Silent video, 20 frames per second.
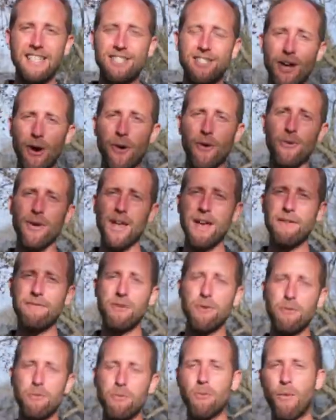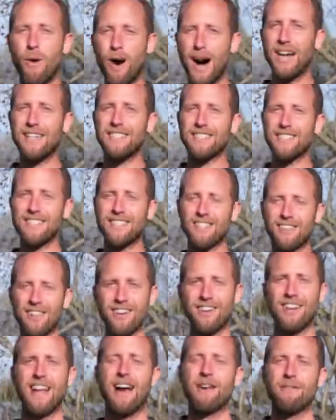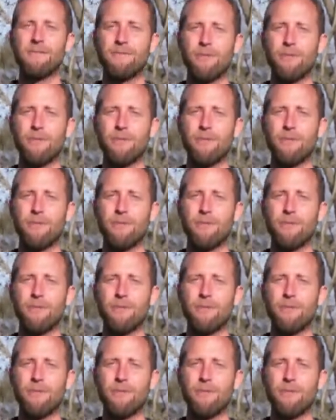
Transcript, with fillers: So if you want to learn how to